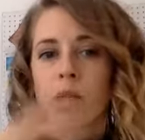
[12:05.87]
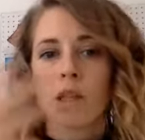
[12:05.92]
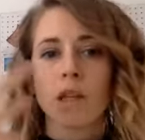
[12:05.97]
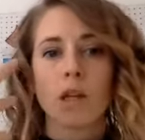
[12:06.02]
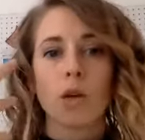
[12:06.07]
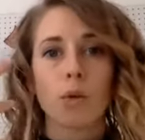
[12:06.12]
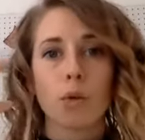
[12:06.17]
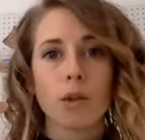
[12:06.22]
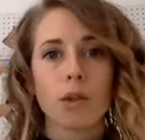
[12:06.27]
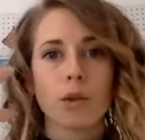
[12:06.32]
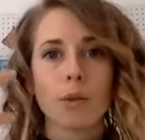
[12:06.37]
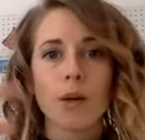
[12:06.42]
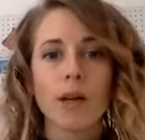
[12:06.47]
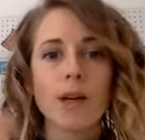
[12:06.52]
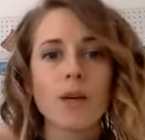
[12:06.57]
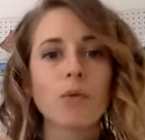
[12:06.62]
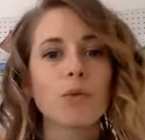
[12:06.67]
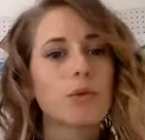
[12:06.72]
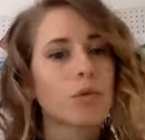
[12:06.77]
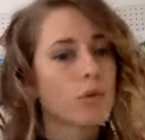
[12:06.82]
like
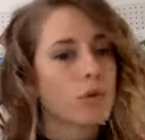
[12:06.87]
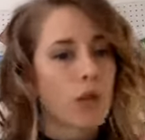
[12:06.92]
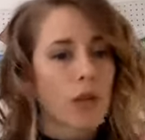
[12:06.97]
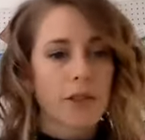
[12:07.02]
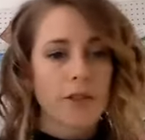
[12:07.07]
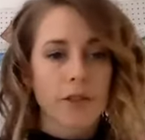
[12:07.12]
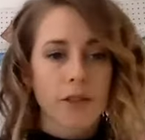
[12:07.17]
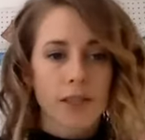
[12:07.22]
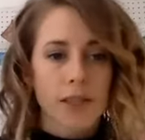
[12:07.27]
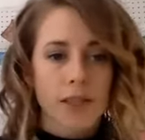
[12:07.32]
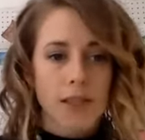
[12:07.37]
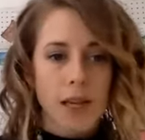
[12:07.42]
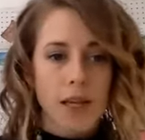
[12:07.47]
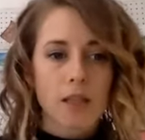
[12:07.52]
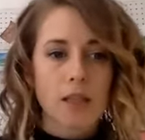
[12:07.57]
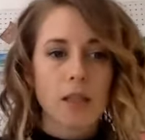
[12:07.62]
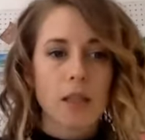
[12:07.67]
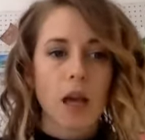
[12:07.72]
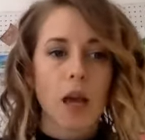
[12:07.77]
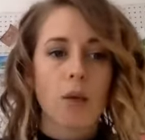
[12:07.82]
workwear, we'll do Dress for
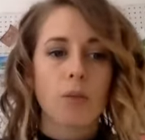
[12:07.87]
Success.